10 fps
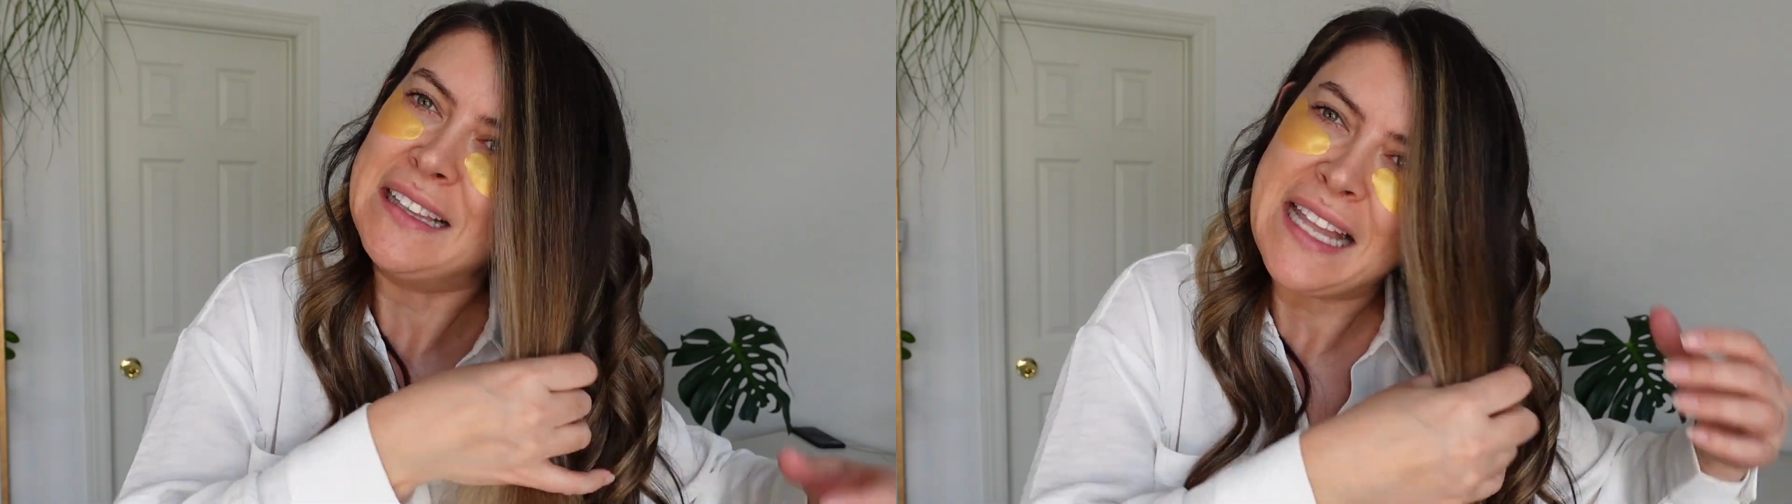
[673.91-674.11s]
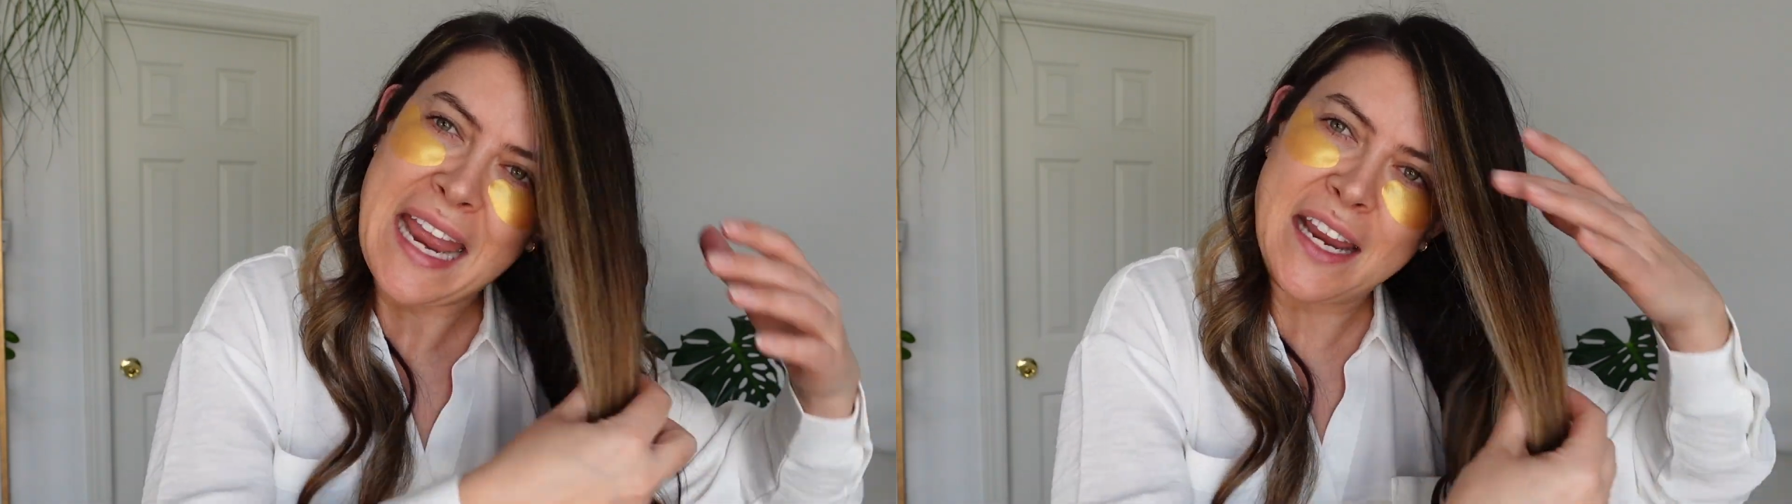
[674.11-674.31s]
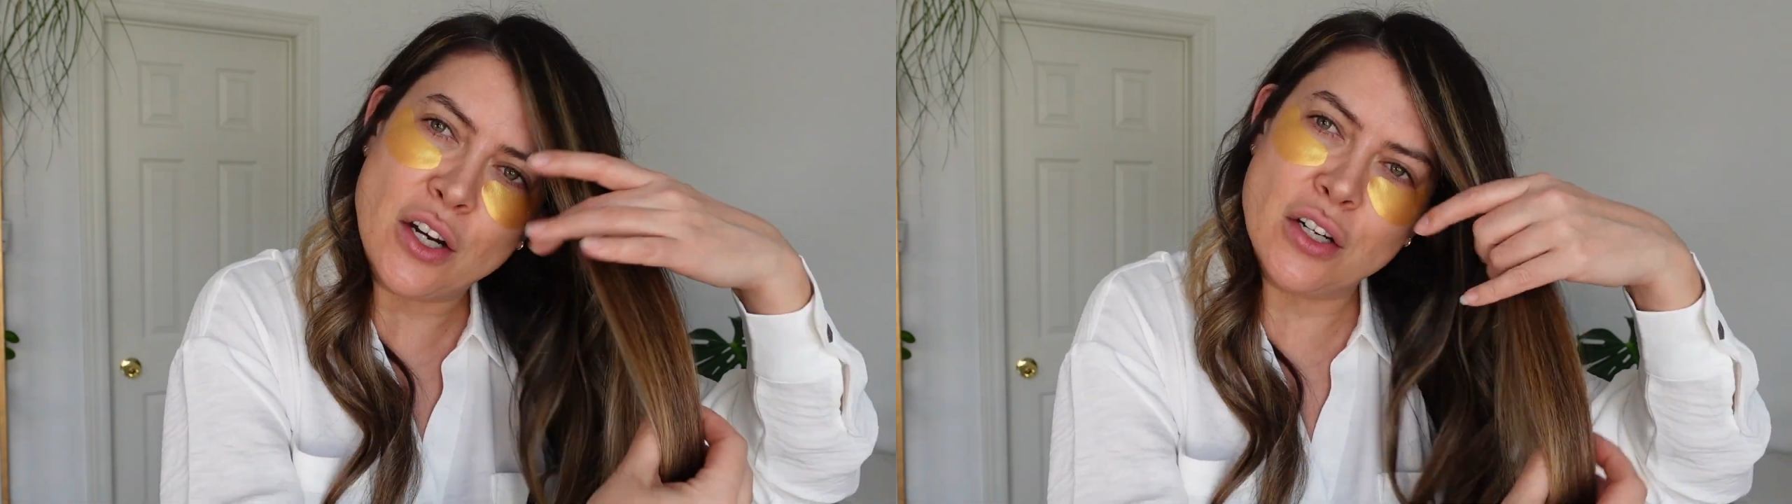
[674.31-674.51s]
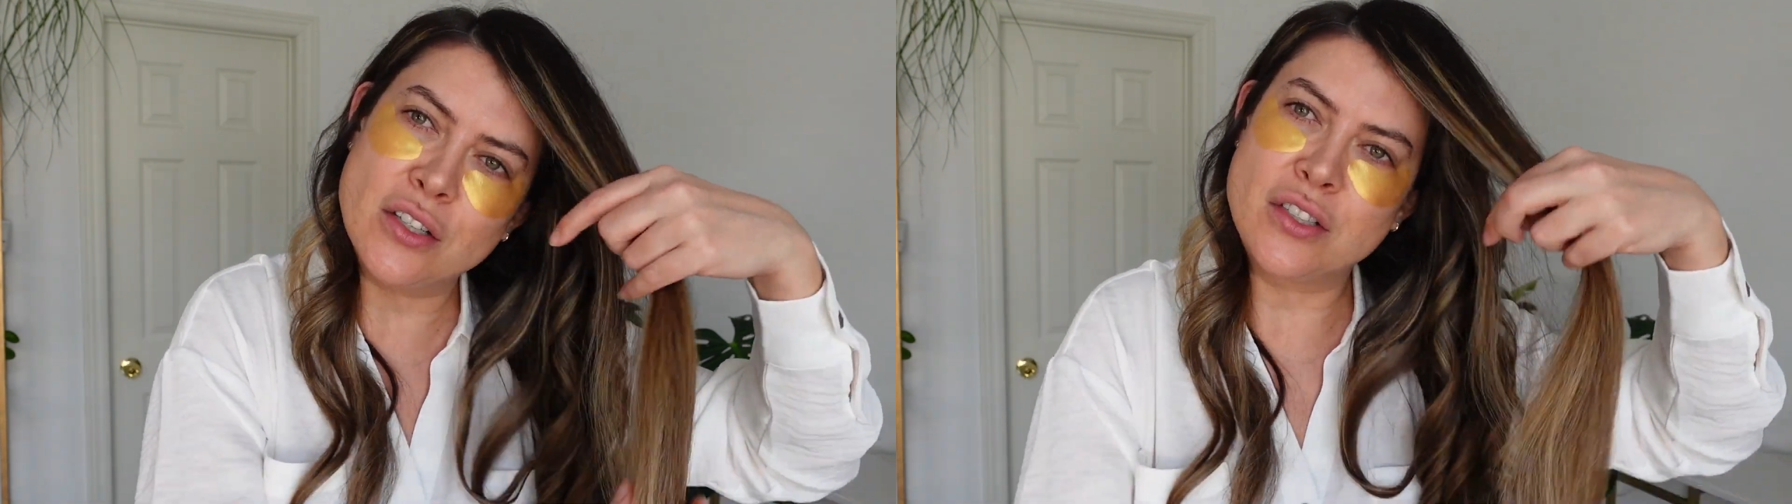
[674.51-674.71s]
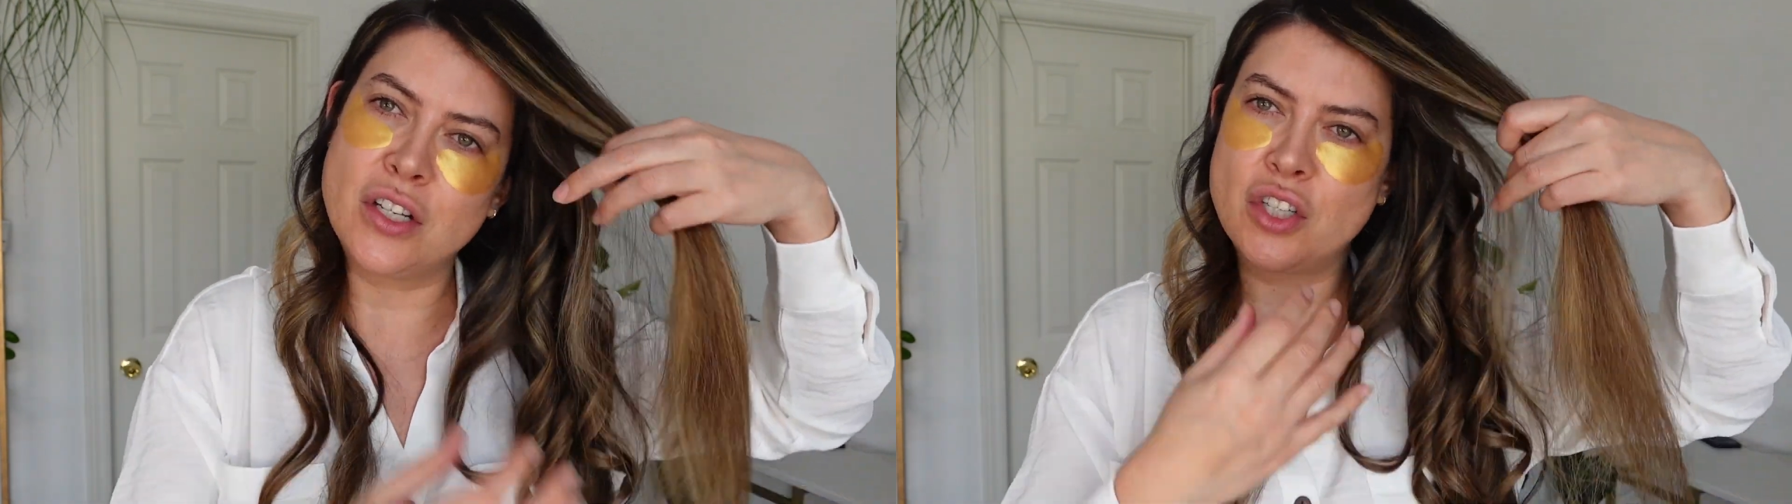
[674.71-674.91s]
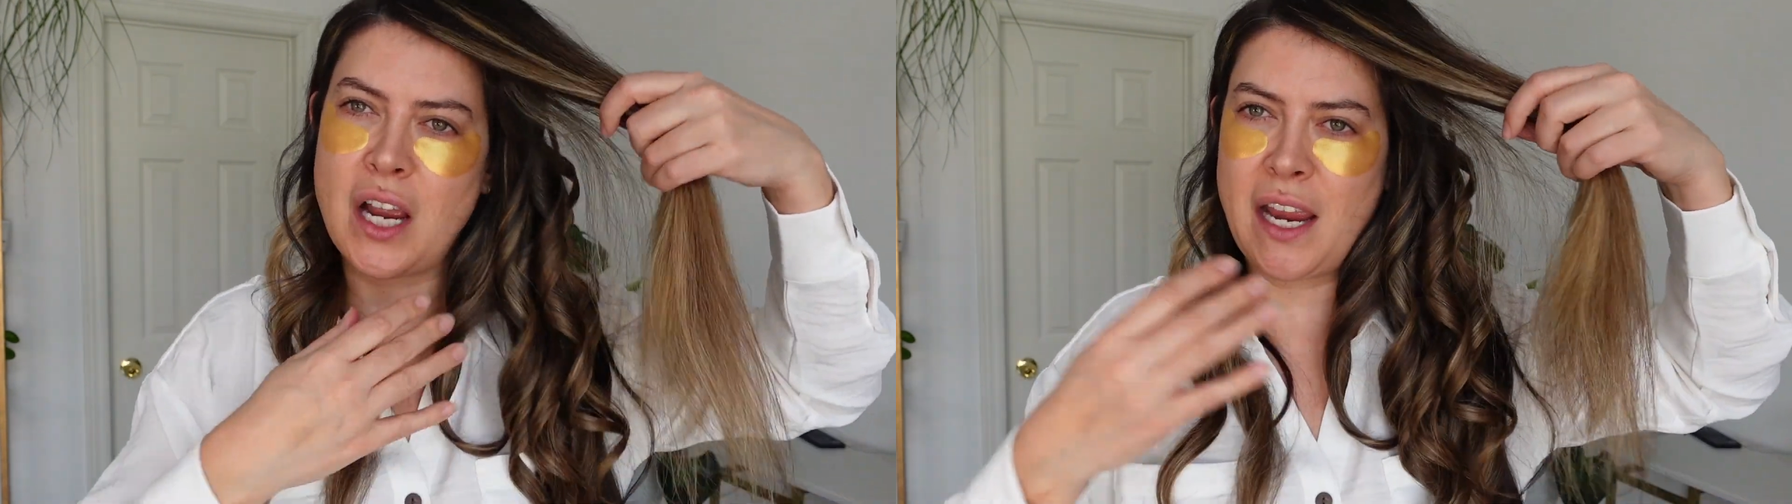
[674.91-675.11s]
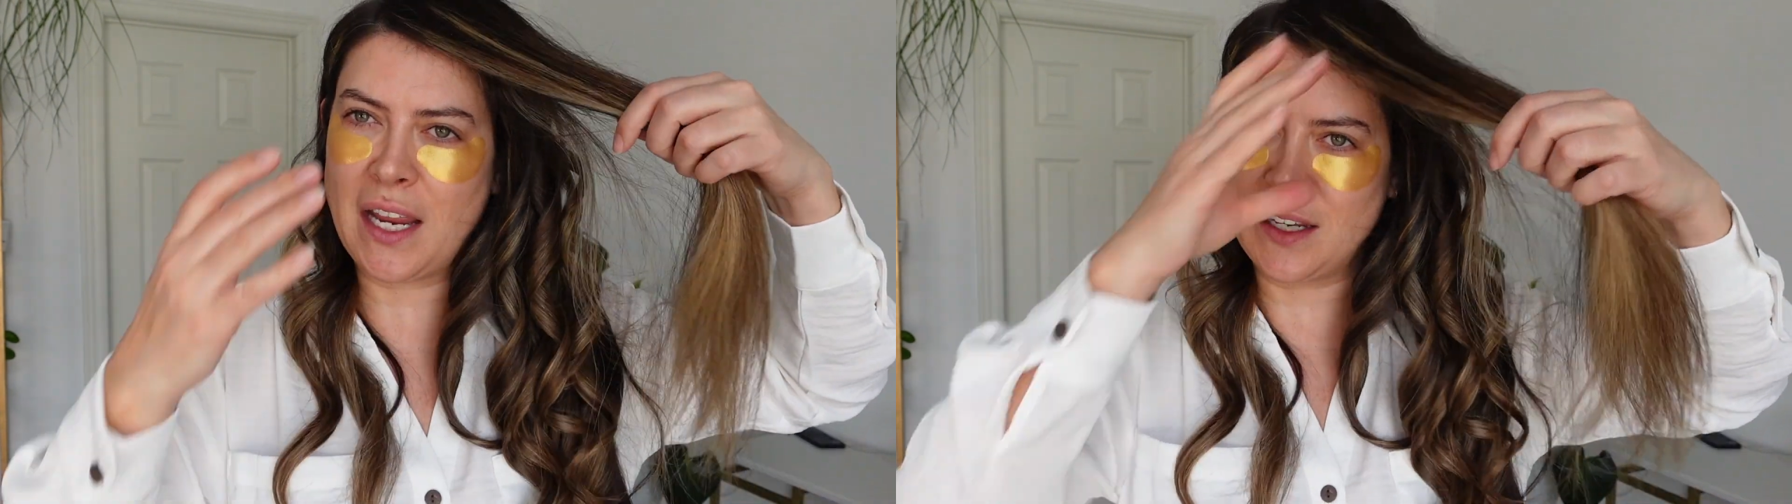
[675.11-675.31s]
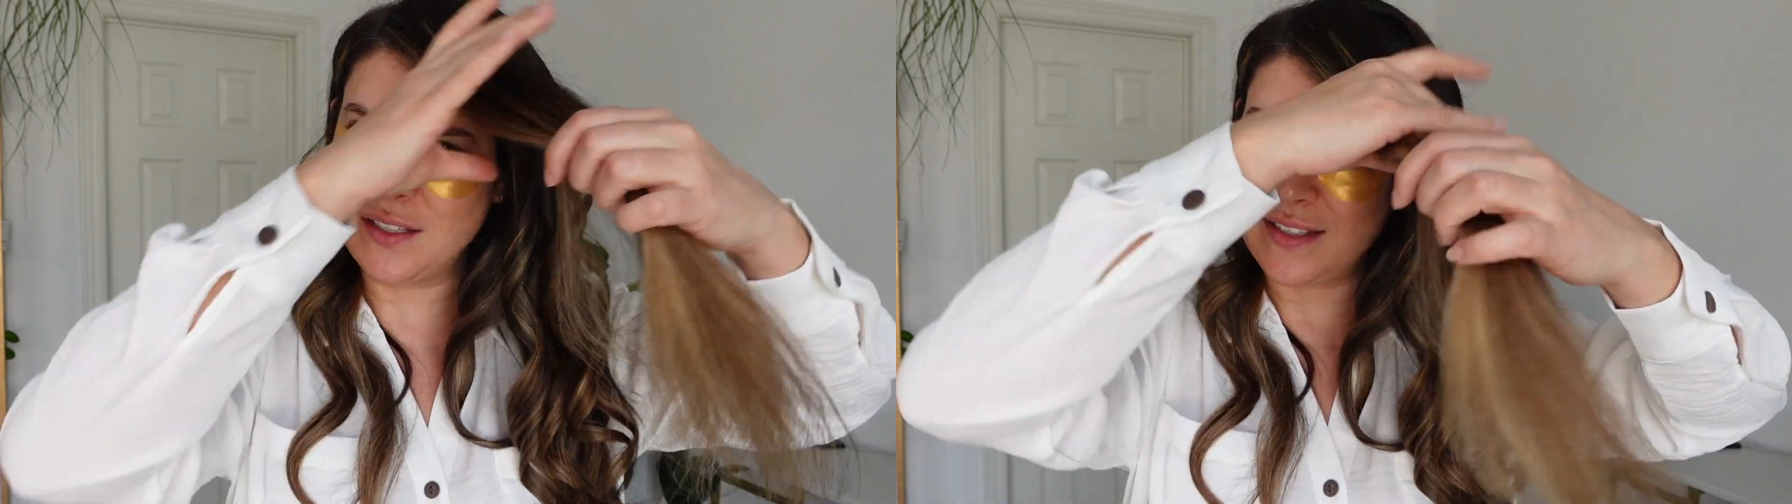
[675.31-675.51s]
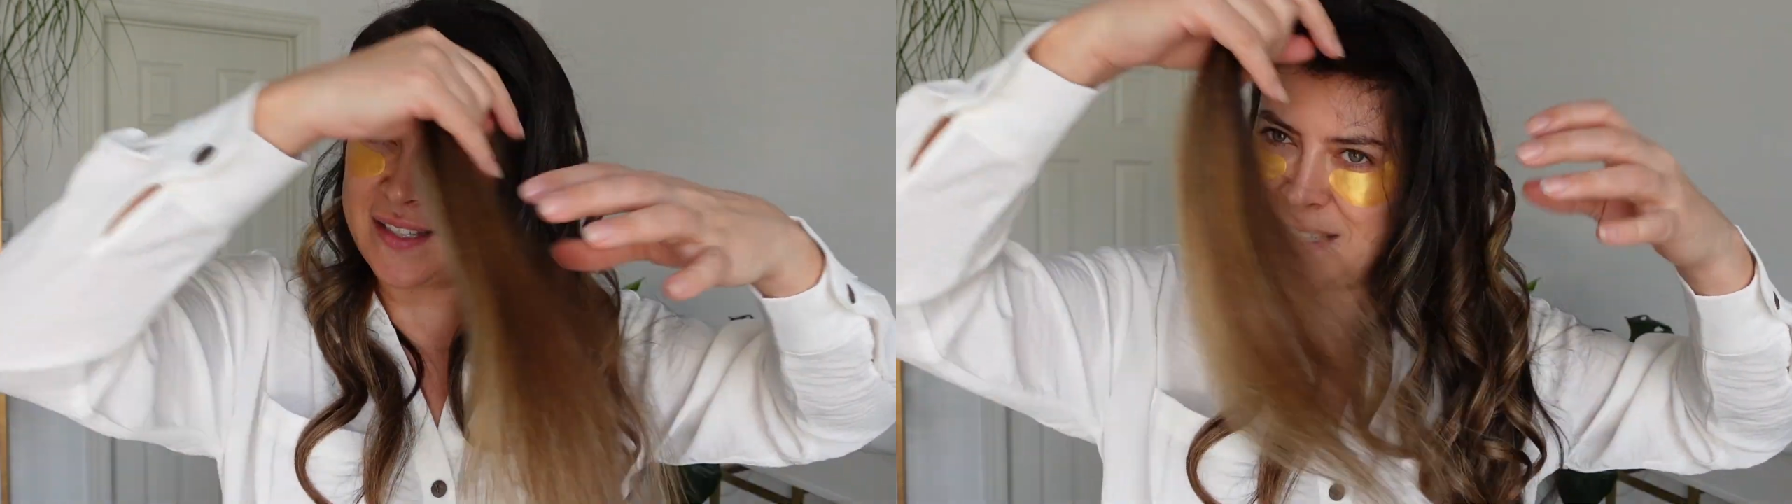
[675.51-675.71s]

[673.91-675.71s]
layers to try and